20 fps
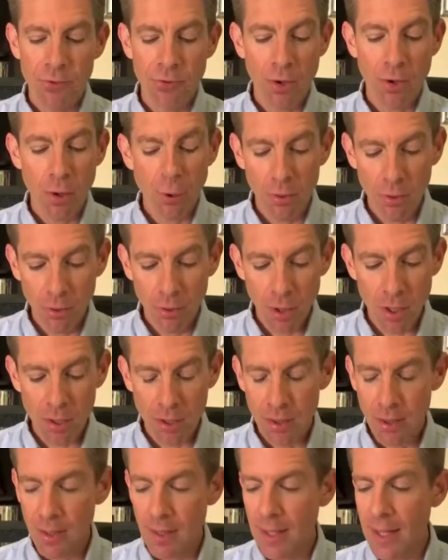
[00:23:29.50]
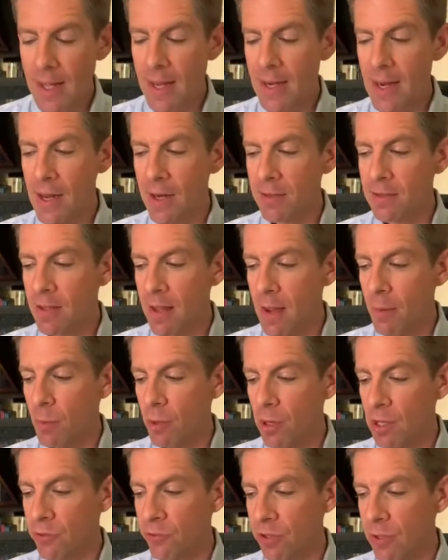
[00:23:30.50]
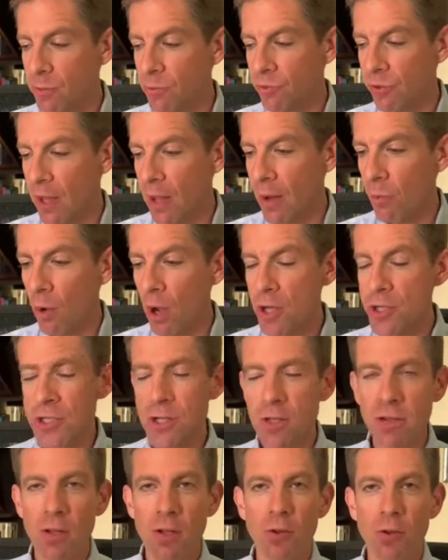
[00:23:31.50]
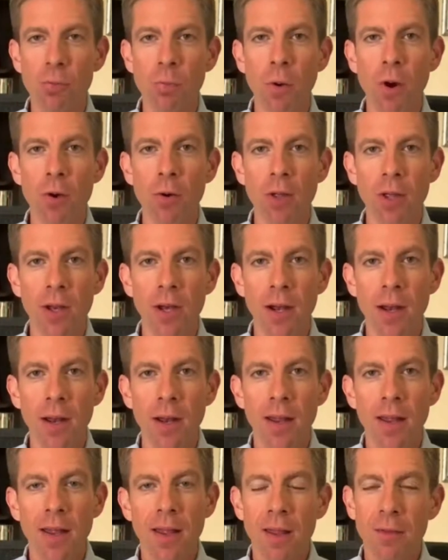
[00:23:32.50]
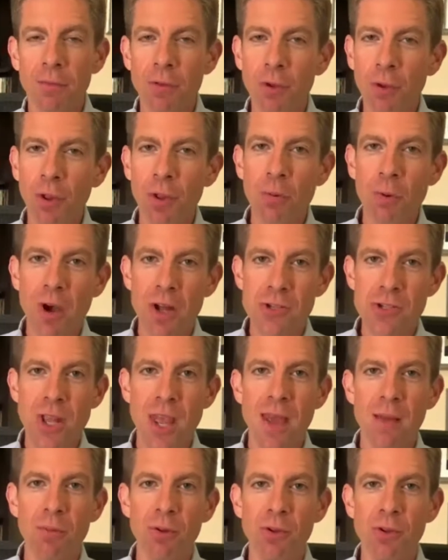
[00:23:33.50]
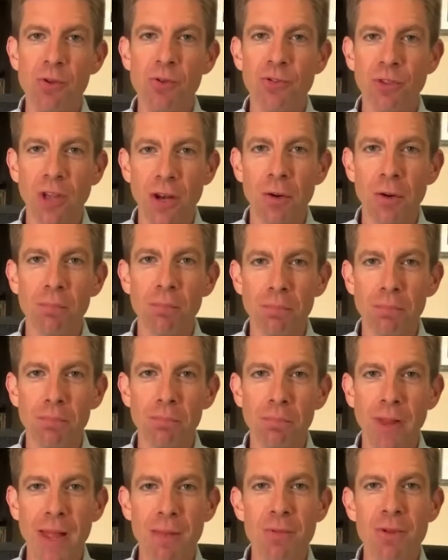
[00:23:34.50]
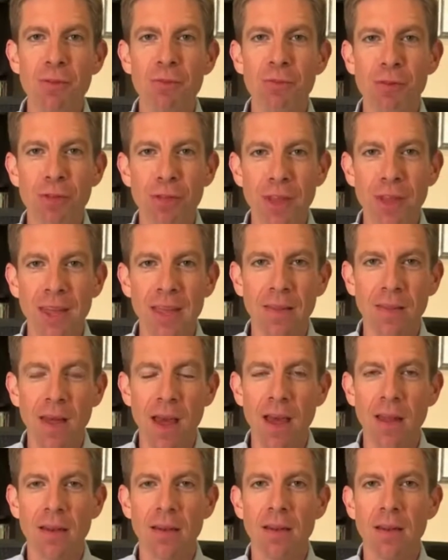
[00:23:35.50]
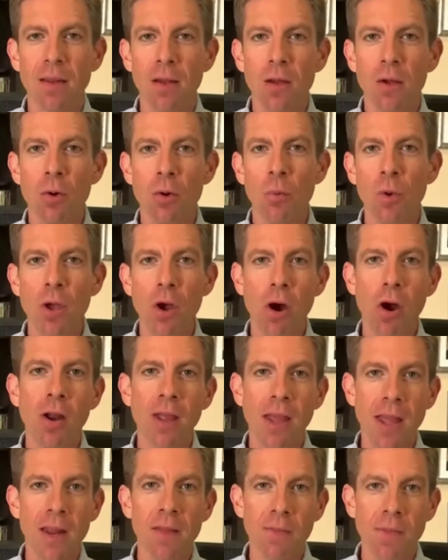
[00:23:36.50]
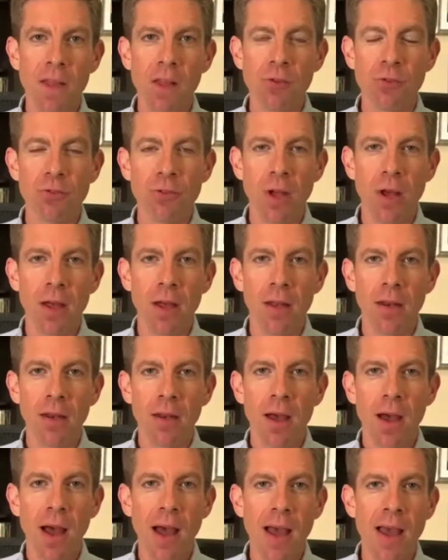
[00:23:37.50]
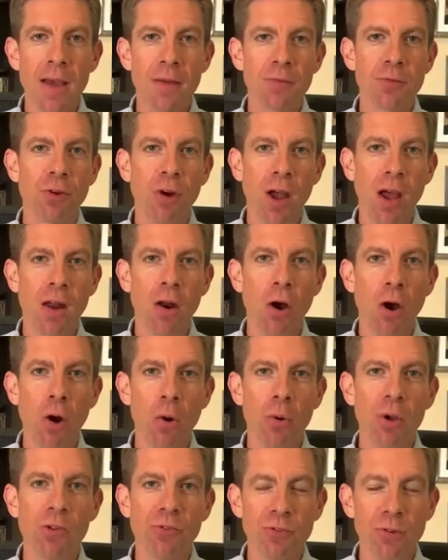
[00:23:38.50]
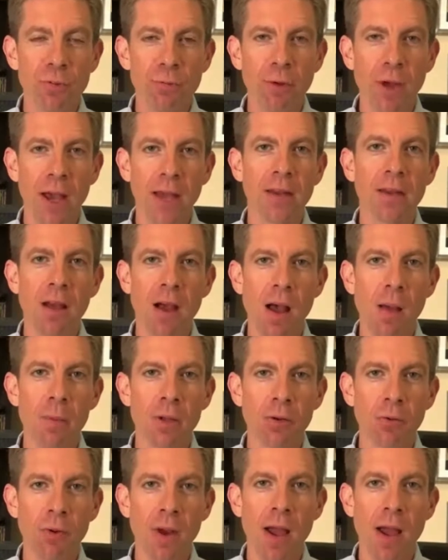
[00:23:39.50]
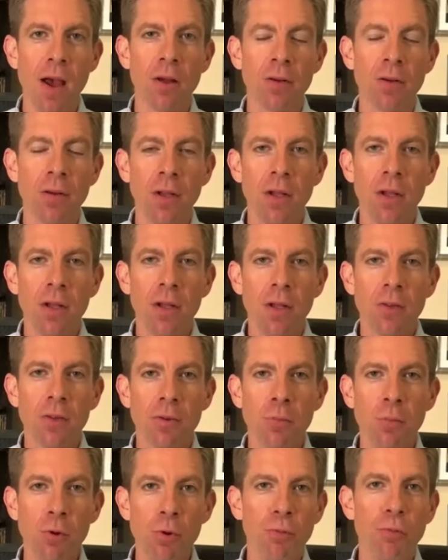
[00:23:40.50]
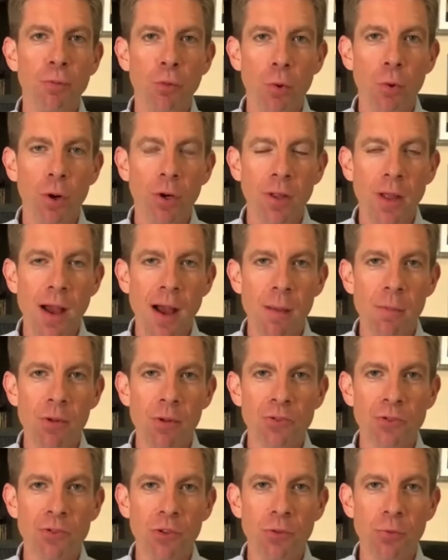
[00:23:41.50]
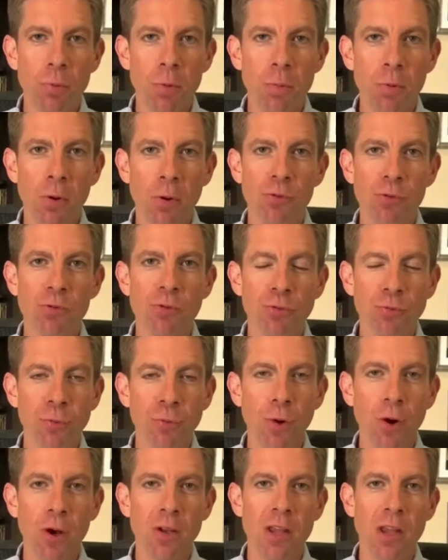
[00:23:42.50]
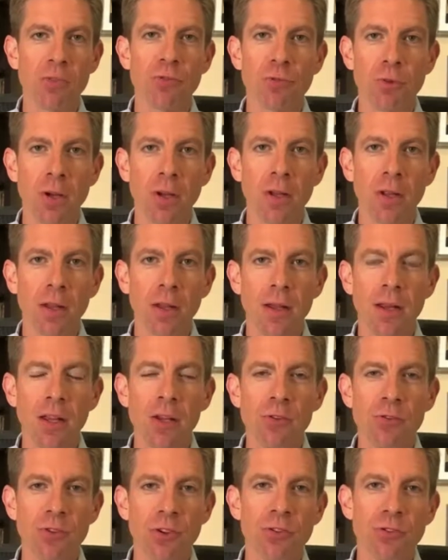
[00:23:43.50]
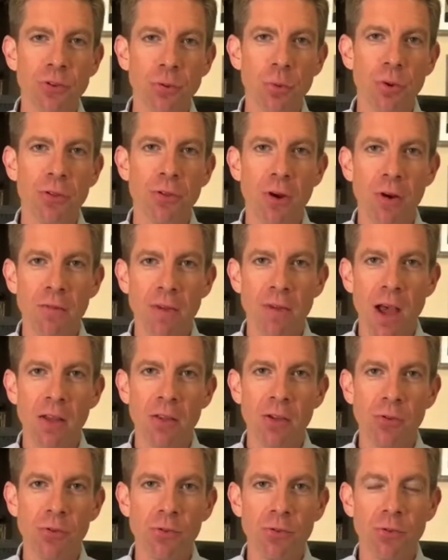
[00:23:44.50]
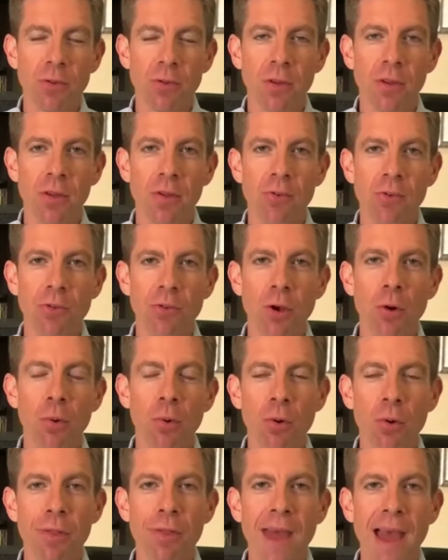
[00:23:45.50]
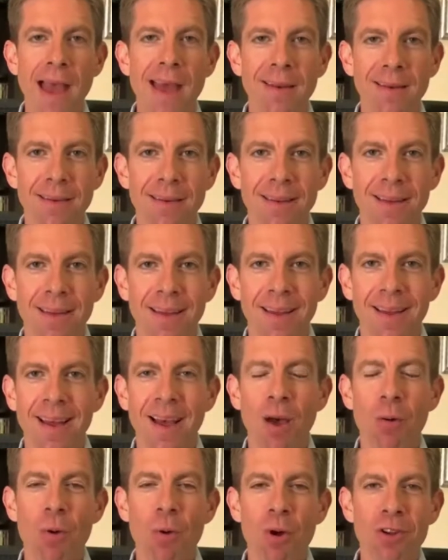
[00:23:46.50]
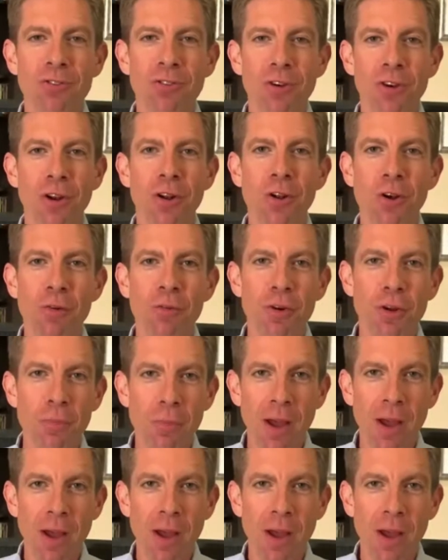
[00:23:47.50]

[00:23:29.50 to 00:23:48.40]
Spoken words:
So look, again, at a time when it seems like Washington is broken, and if you only watch cable news, I don't blame you for thinking that. We are getting things done. I have tried always to find common ground, to move forward common sense proposals for our district consistent with our values. So with that, I want to turn it over